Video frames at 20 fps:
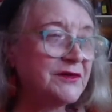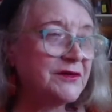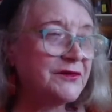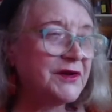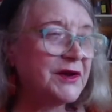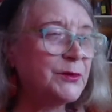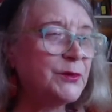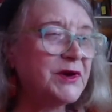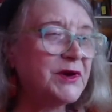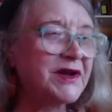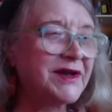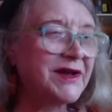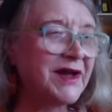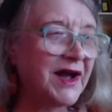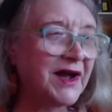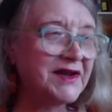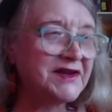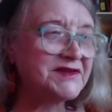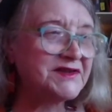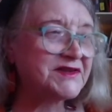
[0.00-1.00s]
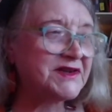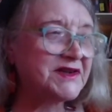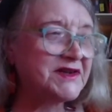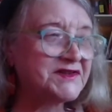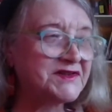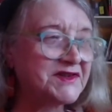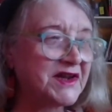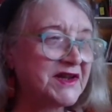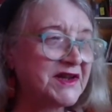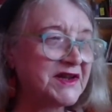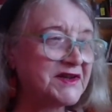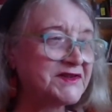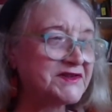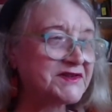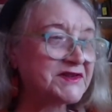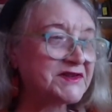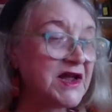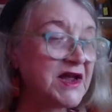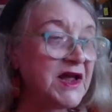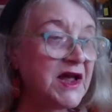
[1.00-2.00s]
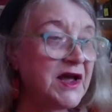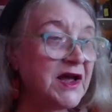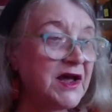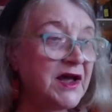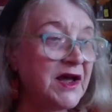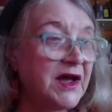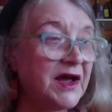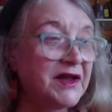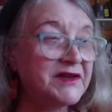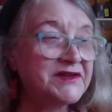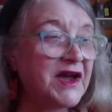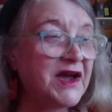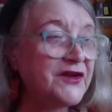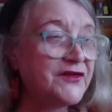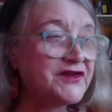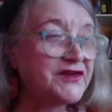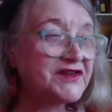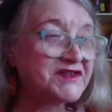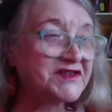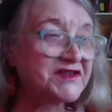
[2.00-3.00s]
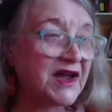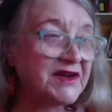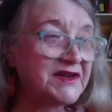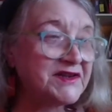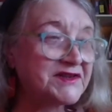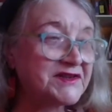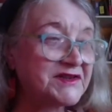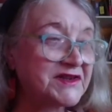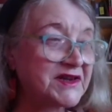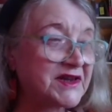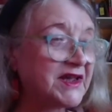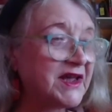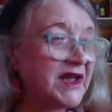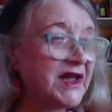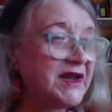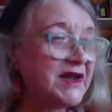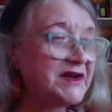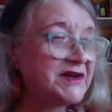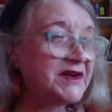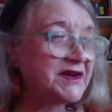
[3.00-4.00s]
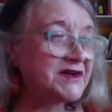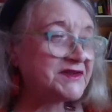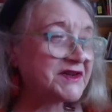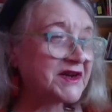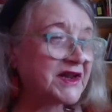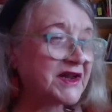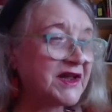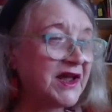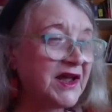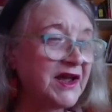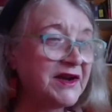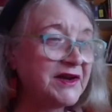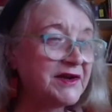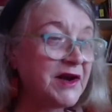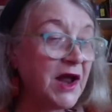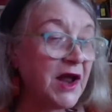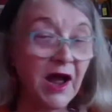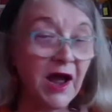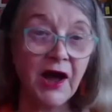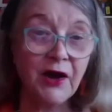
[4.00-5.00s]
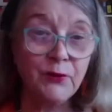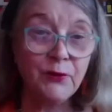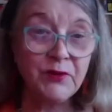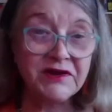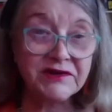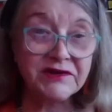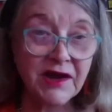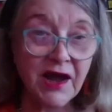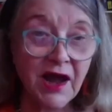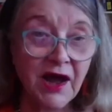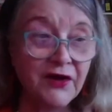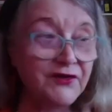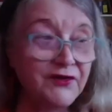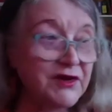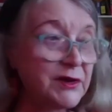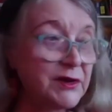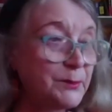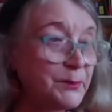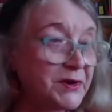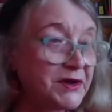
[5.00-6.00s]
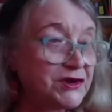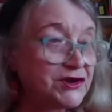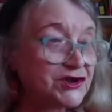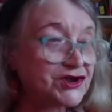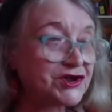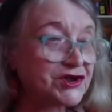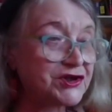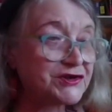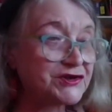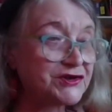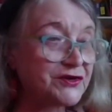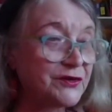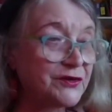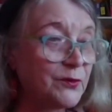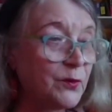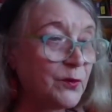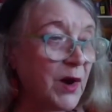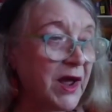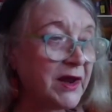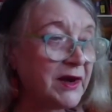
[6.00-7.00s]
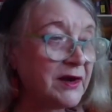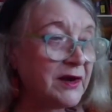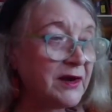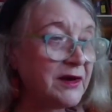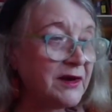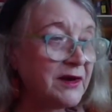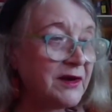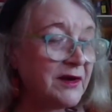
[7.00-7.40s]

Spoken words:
they were kindly days, and I recite again and again how we'd carry a pitcher to the well,